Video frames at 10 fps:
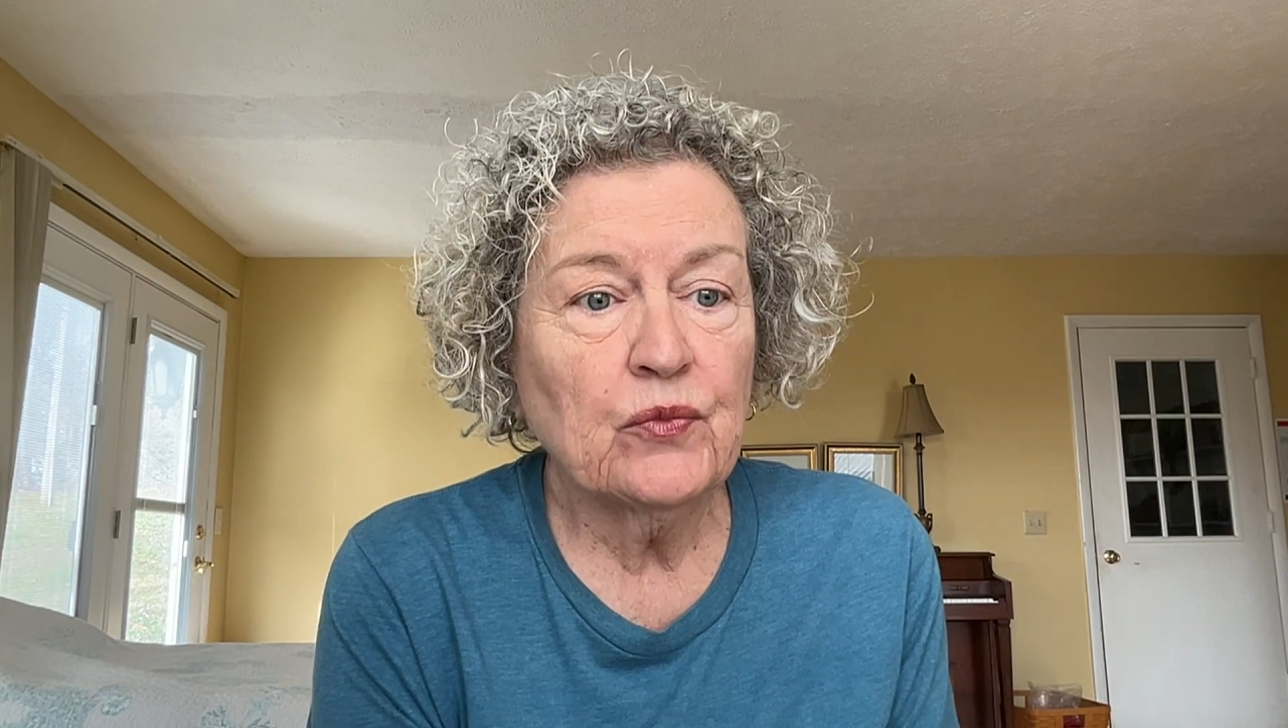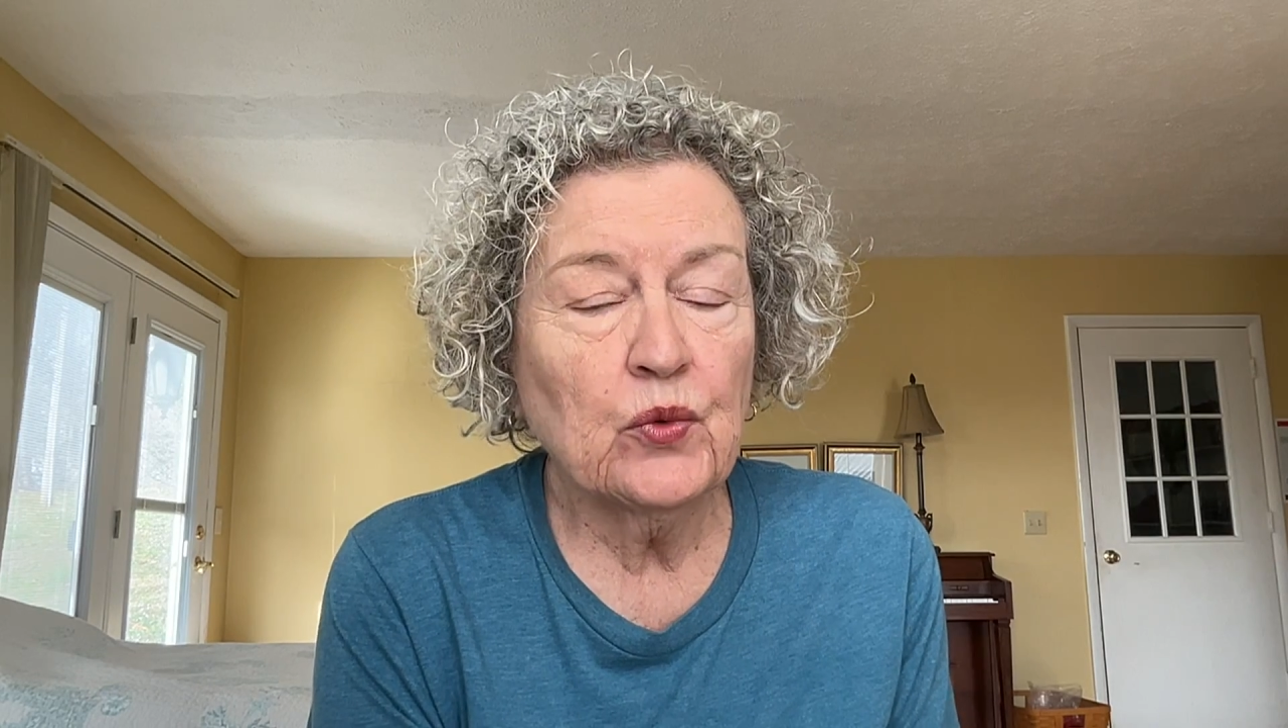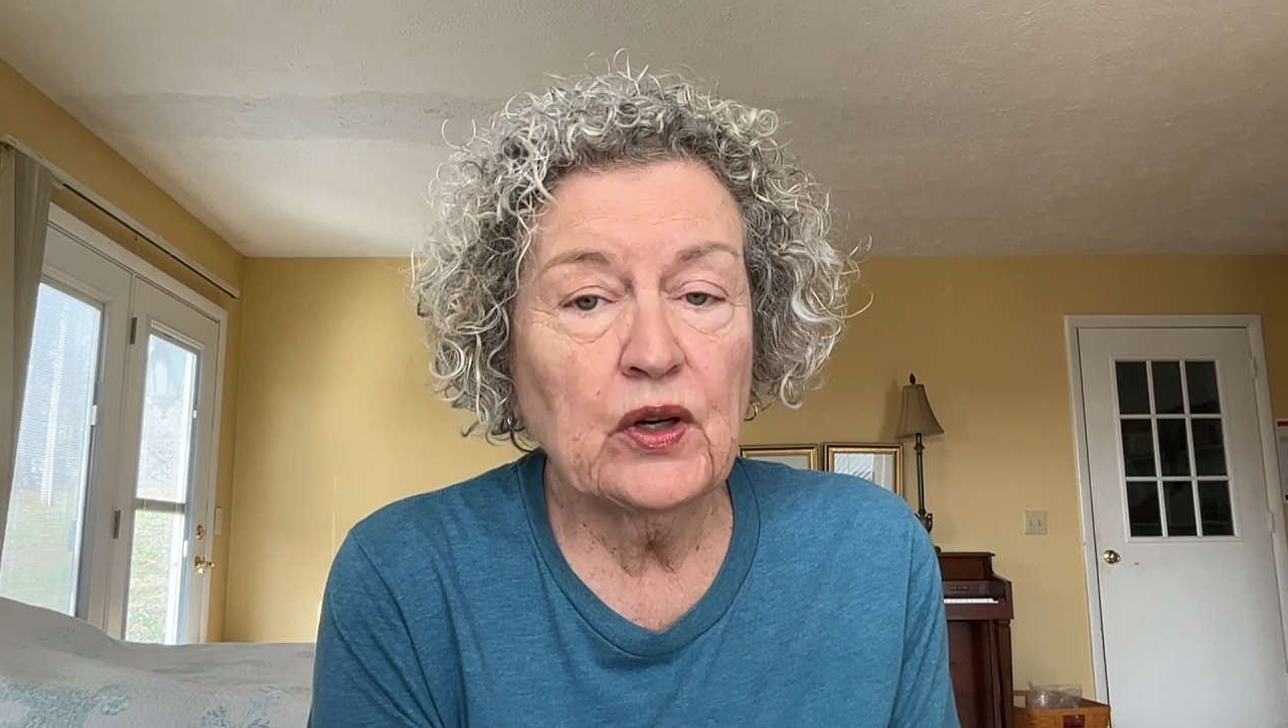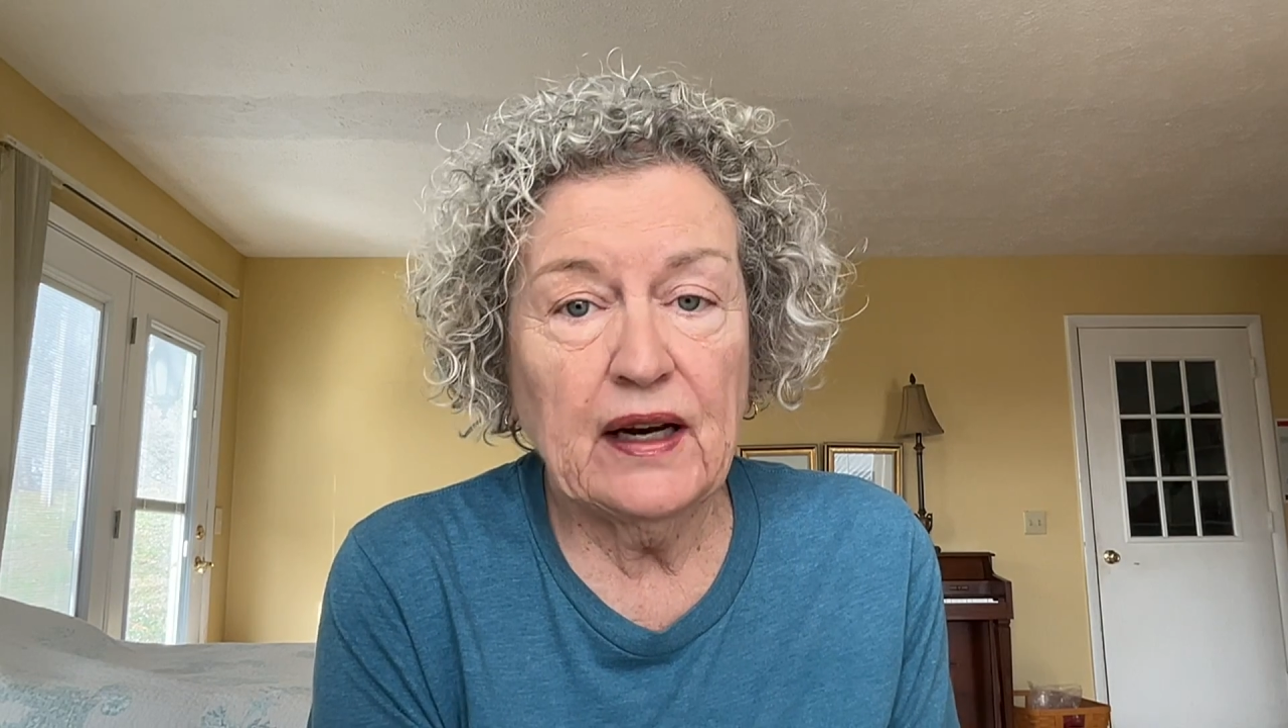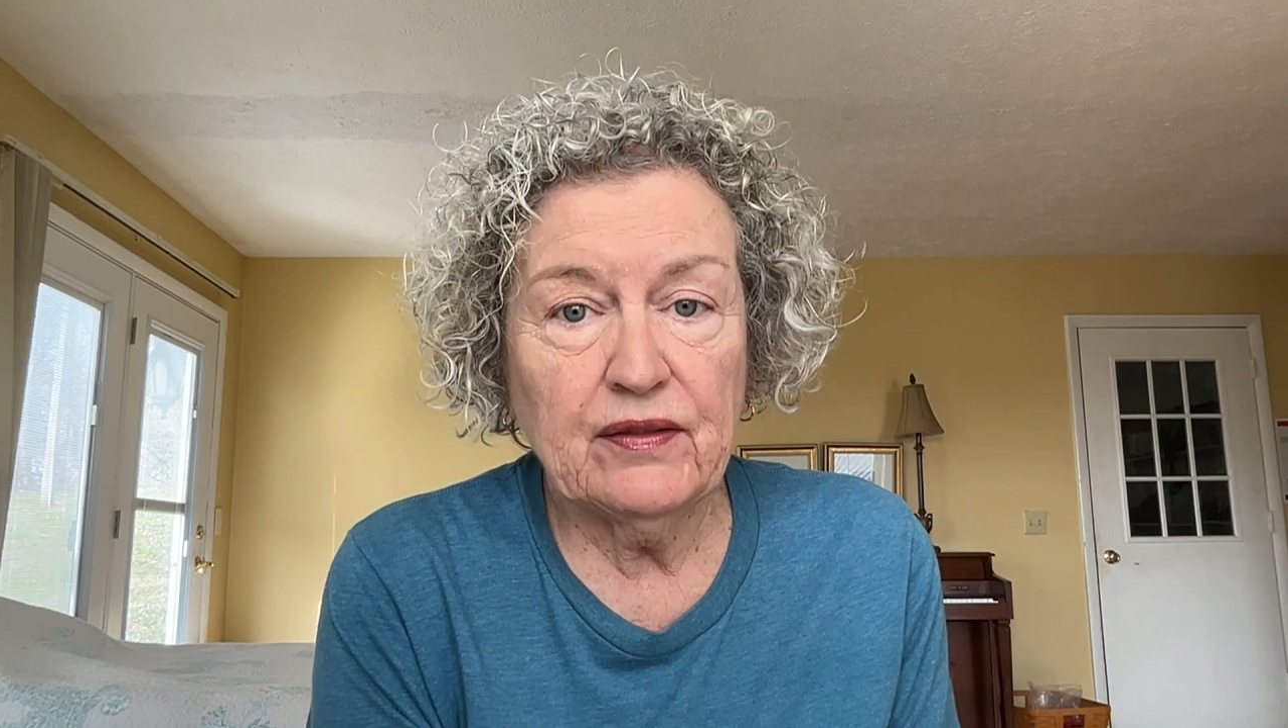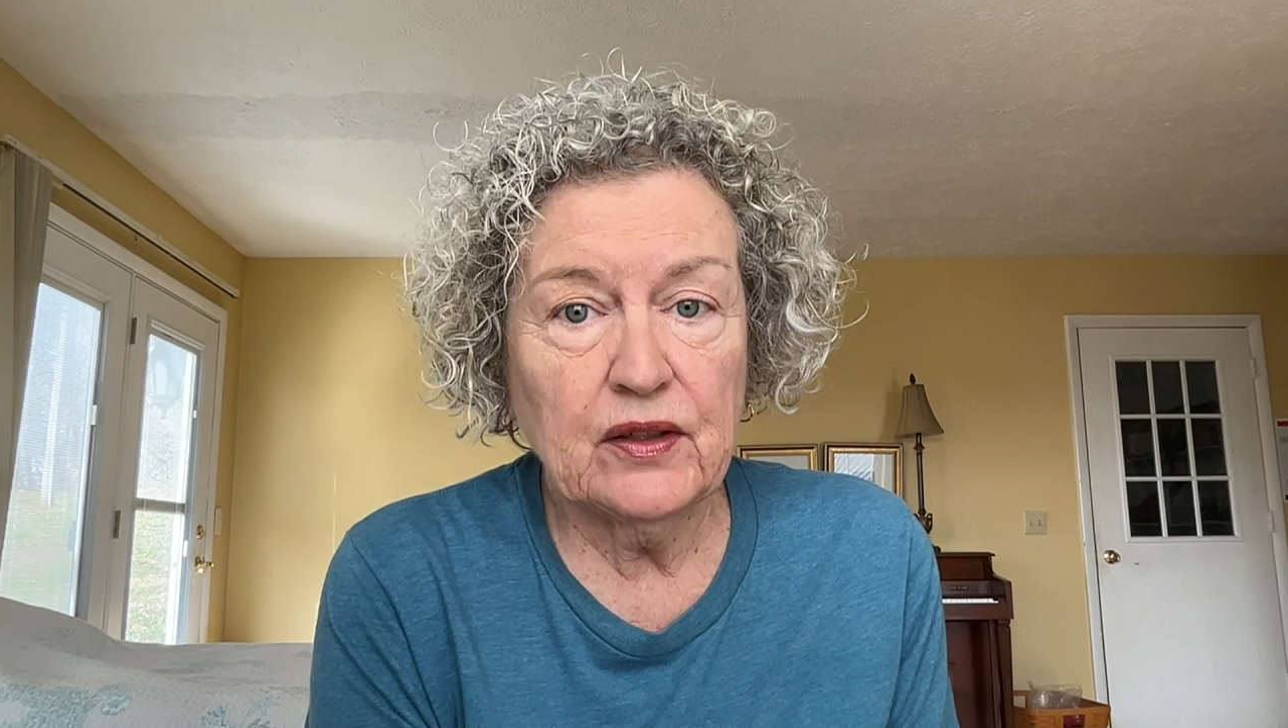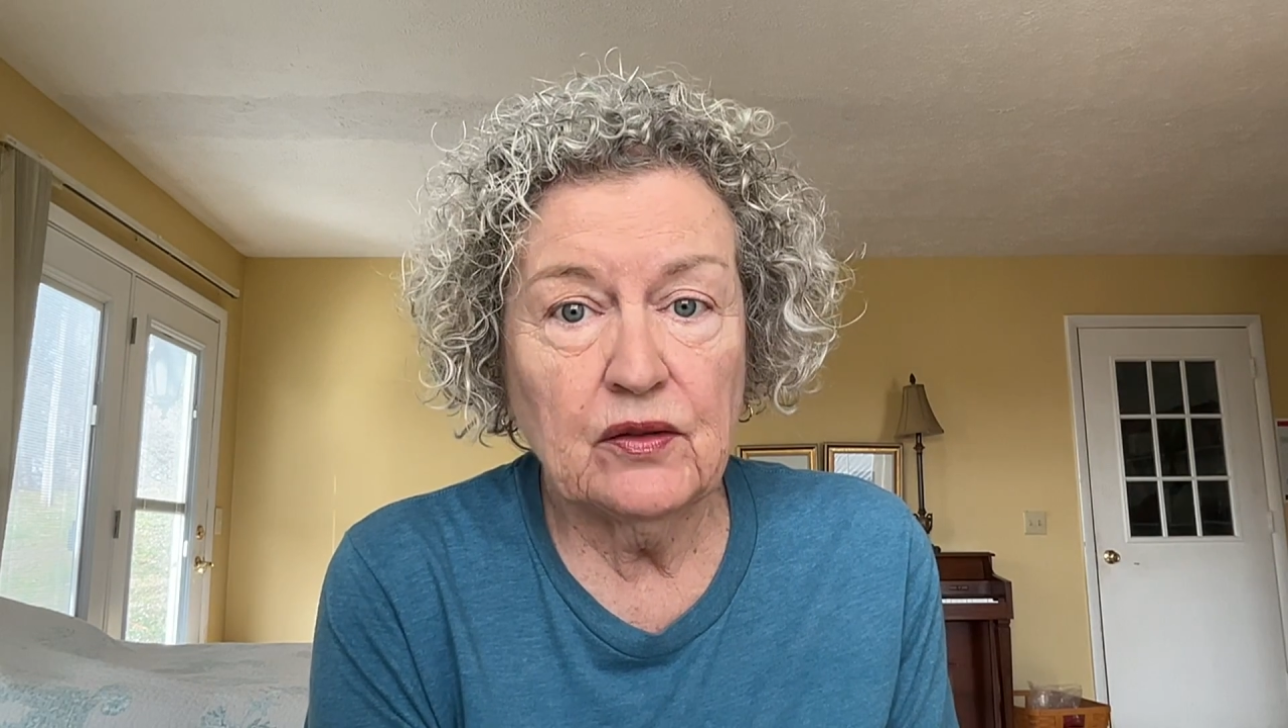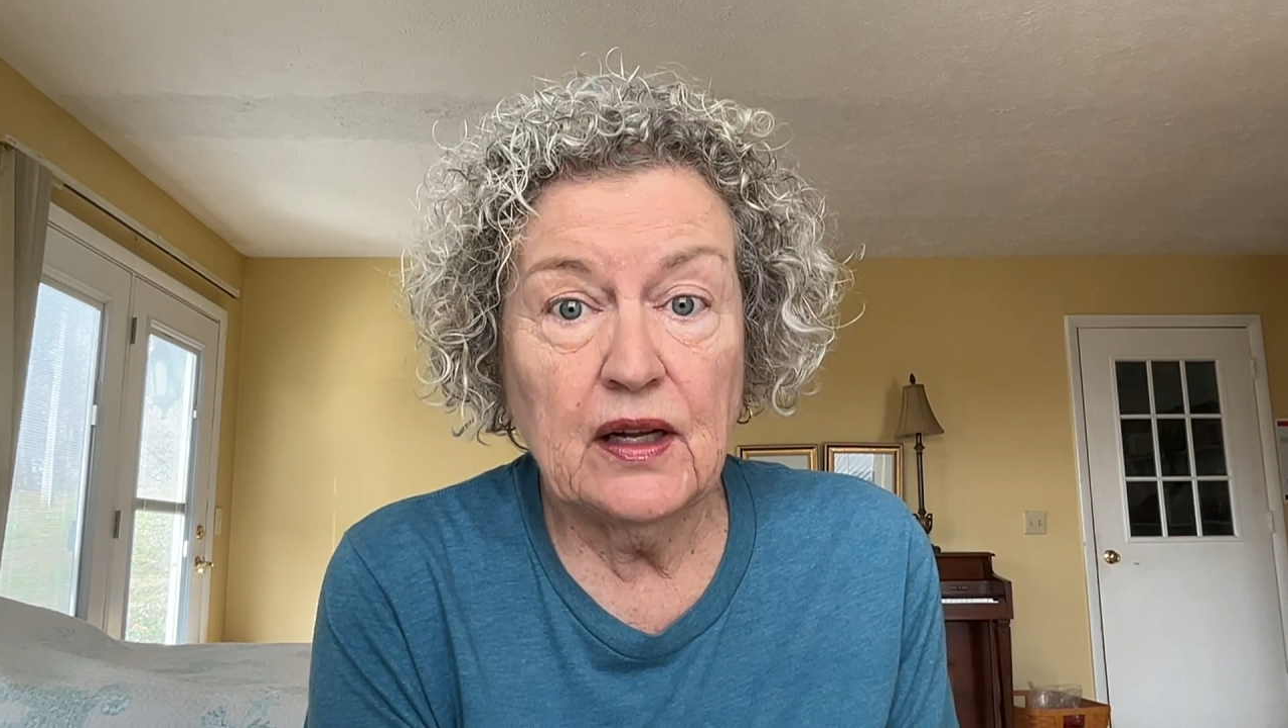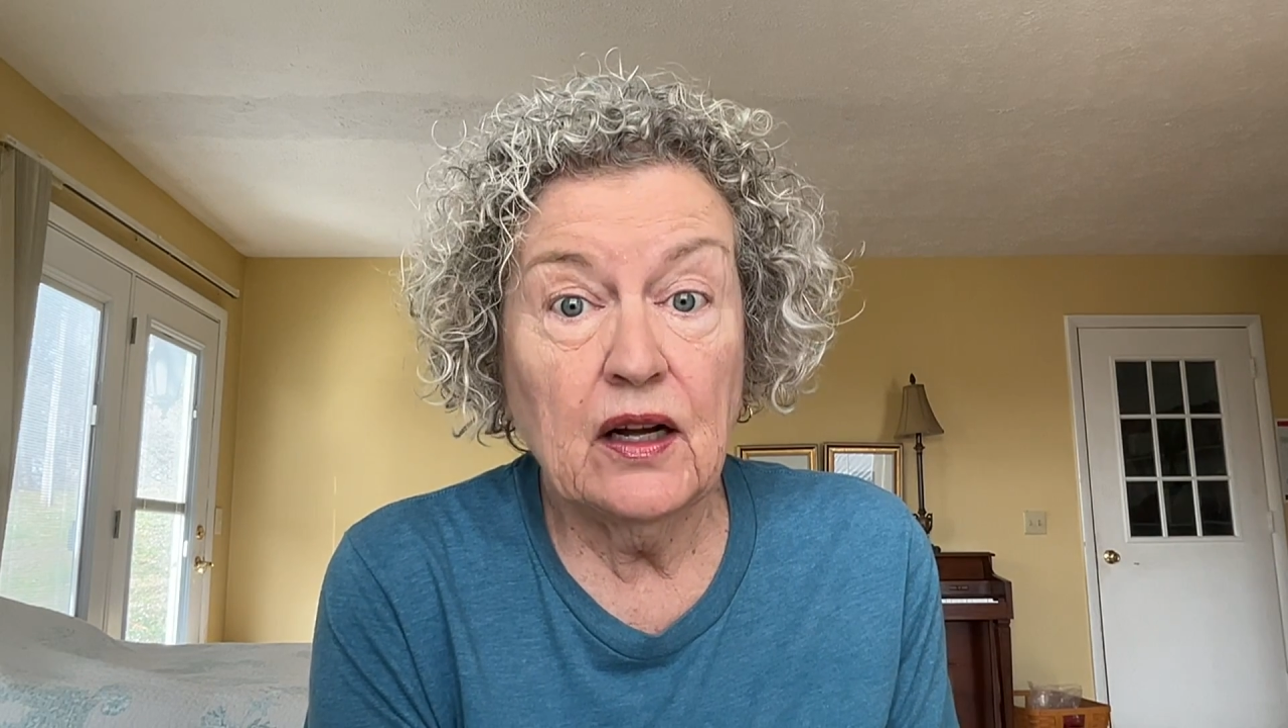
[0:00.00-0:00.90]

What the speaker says: we're going to have to